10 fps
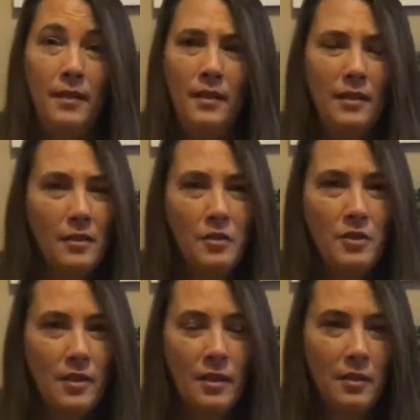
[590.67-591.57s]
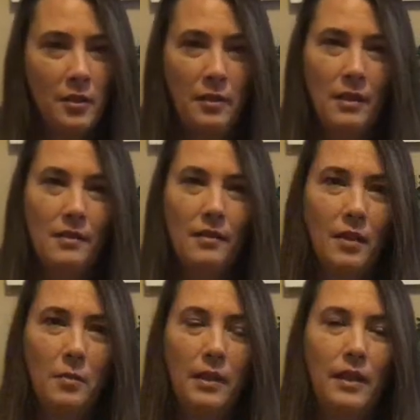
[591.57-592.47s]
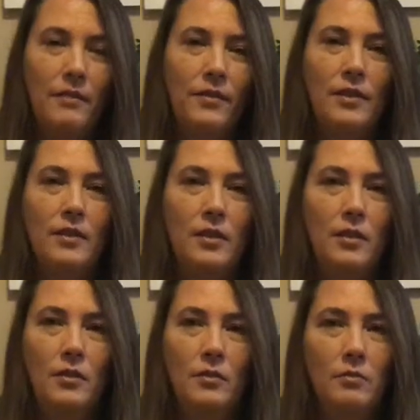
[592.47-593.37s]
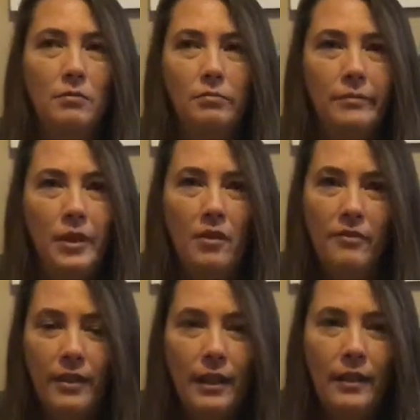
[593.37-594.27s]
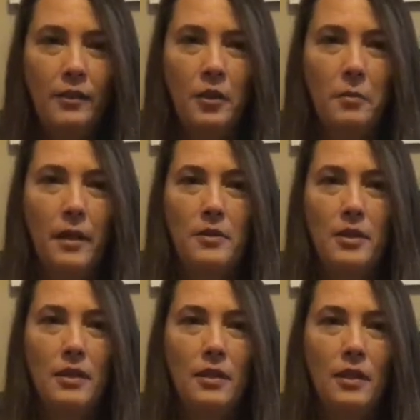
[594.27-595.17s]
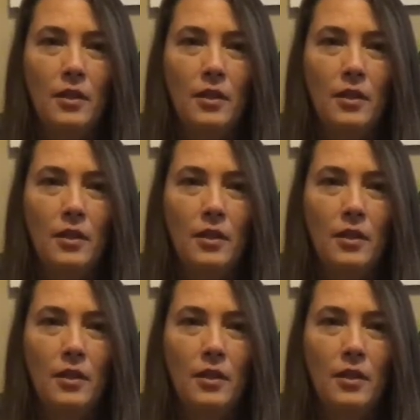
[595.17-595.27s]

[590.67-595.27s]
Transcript: You're just going to do things a little bit different to, fit it in your budget.